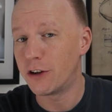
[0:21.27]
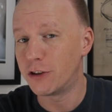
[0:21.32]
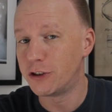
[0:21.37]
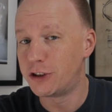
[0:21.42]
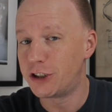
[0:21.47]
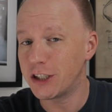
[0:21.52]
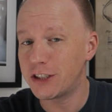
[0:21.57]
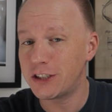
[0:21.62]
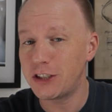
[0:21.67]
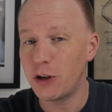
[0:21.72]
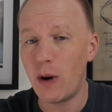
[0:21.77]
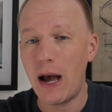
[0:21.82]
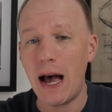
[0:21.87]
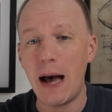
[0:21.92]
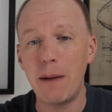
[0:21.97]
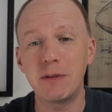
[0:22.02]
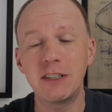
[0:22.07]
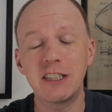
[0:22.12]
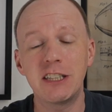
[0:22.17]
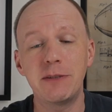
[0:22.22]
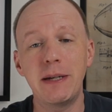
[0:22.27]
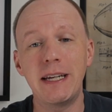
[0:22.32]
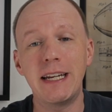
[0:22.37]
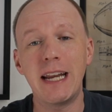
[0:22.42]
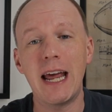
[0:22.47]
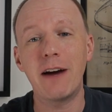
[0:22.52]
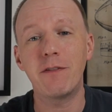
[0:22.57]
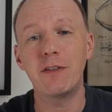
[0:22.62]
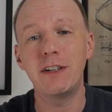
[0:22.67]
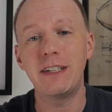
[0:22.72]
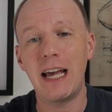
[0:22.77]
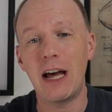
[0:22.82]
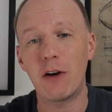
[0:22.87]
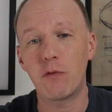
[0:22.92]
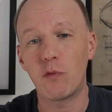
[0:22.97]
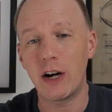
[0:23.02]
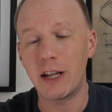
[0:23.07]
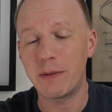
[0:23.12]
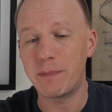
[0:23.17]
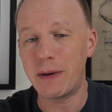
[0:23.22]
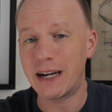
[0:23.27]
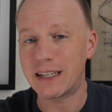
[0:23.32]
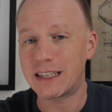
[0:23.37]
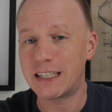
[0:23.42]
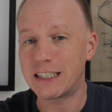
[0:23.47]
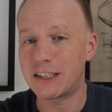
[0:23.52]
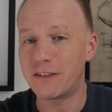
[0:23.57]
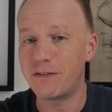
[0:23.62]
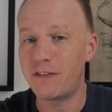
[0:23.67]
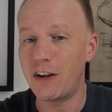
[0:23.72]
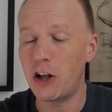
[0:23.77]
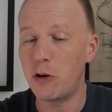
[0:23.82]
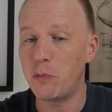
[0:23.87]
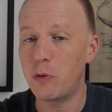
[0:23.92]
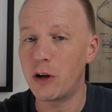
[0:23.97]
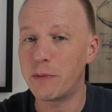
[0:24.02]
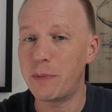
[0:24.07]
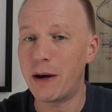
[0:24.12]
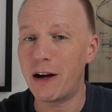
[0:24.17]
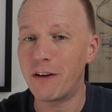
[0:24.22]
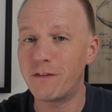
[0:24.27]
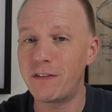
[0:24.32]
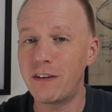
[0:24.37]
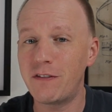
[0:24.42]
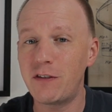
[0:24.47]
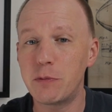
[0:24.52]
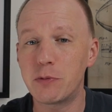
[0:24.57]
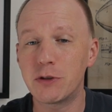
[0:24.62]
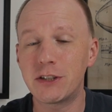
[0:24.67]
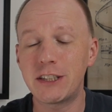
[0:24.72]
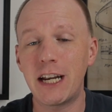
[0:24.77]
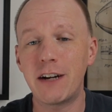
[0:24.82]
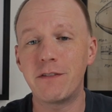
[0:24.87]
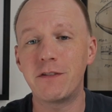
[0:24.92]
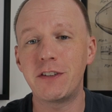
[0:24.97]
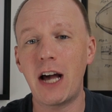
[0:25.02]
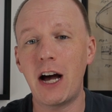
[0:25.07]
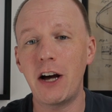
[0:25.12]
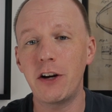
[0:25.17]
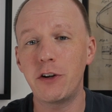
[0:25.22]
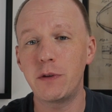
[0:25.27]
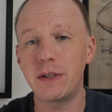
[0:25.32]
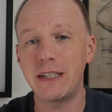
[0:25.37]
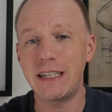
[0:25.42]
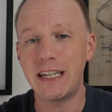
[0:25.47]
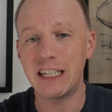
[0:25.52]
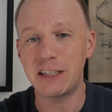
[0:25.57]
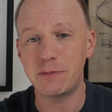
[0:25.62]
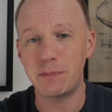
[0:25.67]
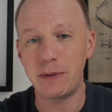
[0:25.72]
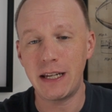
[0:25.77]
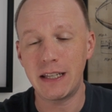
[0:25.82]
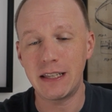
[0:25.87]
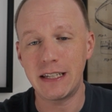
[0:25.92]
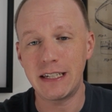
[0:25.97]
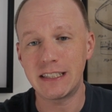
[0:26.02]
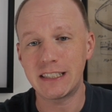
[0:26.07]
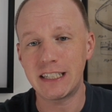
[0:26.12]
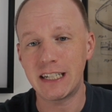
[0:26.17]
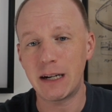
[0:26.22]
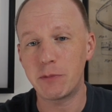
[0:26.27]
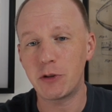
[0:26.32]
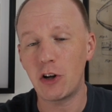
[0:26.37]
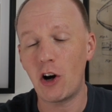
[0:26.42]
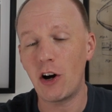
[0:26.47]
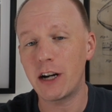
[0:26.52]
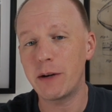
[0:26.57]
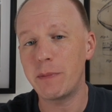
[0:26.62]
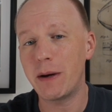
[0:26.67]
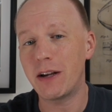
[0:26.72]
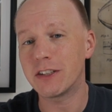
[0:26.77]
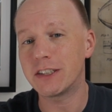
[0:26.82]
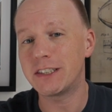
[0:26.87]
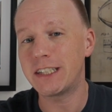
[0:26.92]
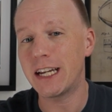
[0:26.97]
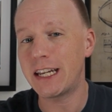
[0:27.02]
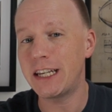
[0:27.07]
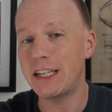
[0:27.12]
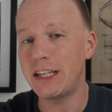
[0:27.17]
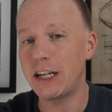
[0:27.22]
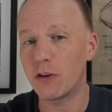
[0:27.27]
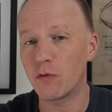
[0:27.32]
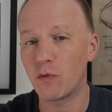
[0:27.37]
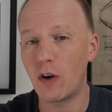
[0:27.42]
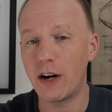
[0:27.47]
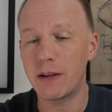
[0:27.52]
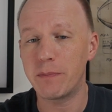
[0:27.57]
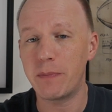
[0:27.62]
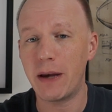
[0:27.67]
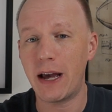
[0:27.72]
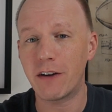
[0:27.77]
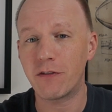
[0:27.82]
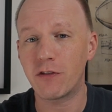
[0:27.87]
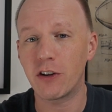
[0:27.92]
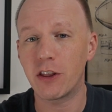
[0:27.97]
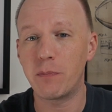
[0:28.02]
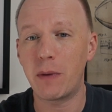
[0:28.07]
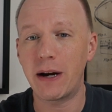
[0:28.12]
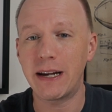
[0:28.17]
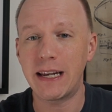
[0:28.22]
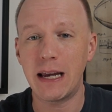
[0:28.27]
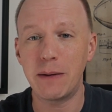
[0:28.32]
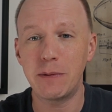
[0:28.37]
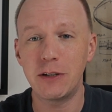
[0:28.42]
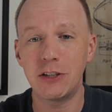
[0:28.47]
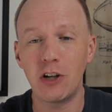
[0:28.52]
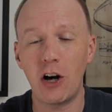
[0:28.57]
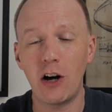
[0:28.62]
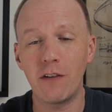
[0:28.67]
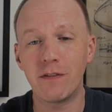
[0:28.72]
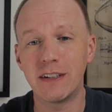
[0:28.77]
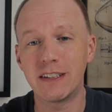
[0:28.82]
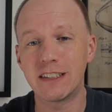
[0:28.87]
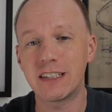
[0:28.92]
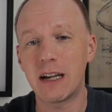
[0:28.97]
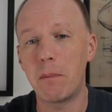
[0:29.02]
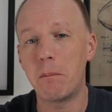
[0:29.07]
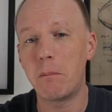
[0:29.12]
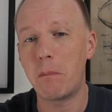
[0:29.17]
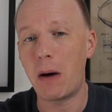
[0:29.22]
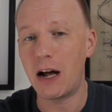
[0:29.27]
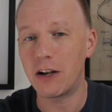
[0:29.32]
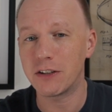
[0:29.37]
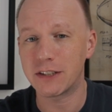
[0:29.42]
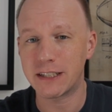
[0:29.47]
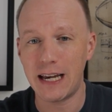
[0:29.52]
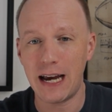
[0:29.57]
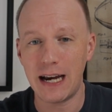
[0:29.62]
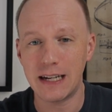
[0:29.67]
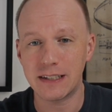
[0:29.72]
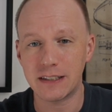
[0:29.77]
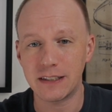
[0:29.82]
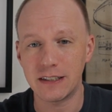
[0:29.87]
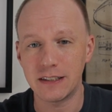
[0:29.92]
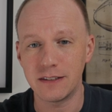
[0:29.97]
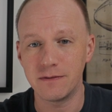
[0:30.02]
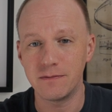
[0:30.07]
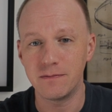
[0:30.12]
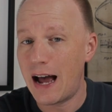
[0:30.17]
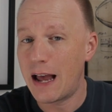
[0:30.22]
There just so happens to be an every down running back that's available in about 50% of Yahoo and ESPN leagues, and I'm talking about second-year running back for the Miami Dolphins, Myles Gaskin.